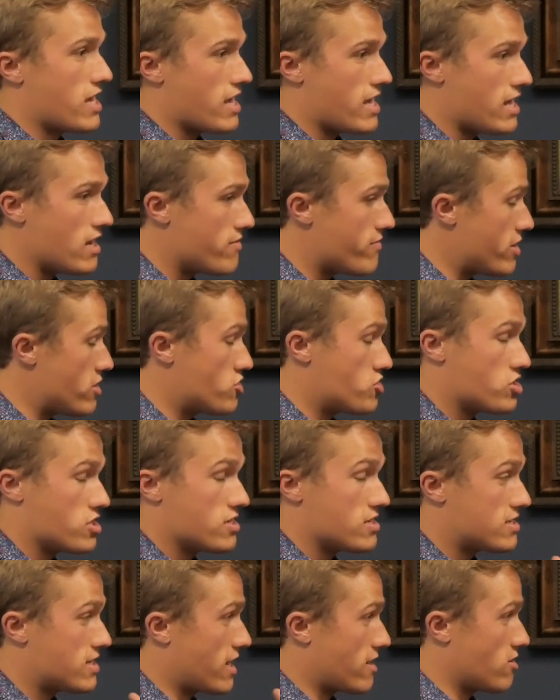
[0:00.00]

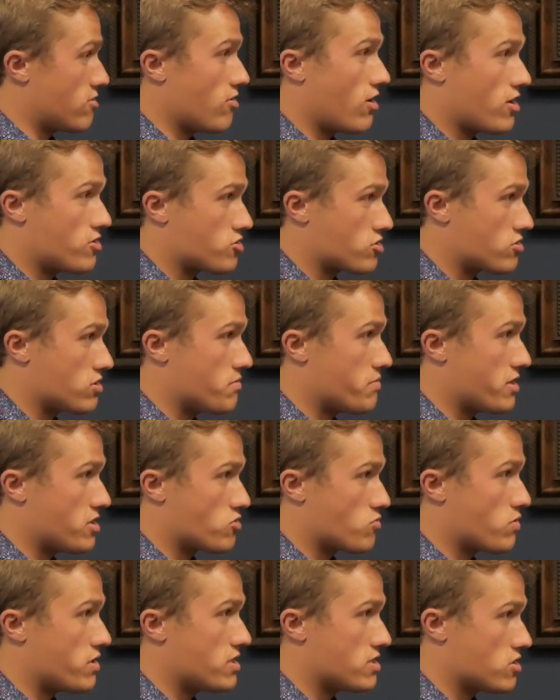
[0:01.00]
innovation, technologically
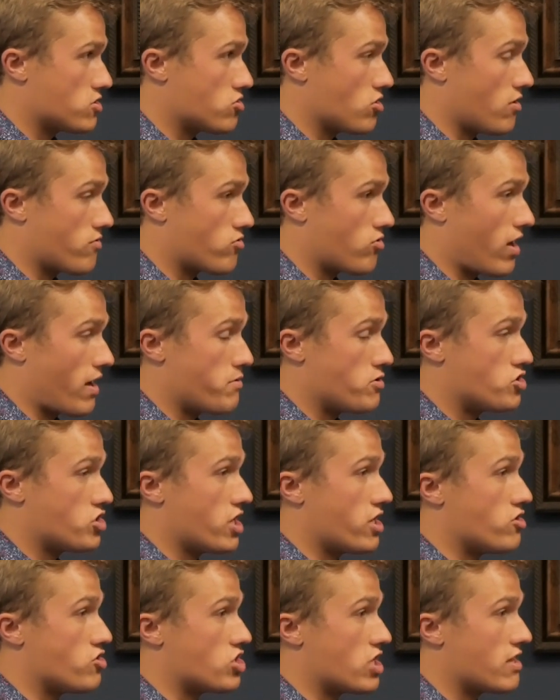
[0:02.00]
based ways to solve climate
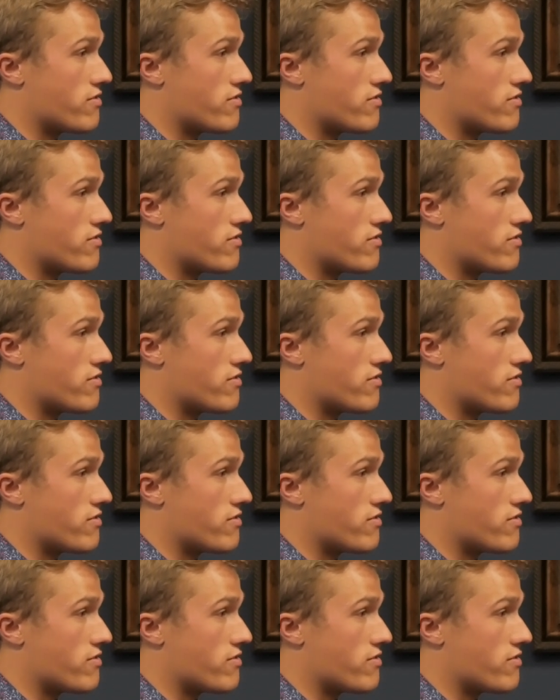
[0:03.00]
change.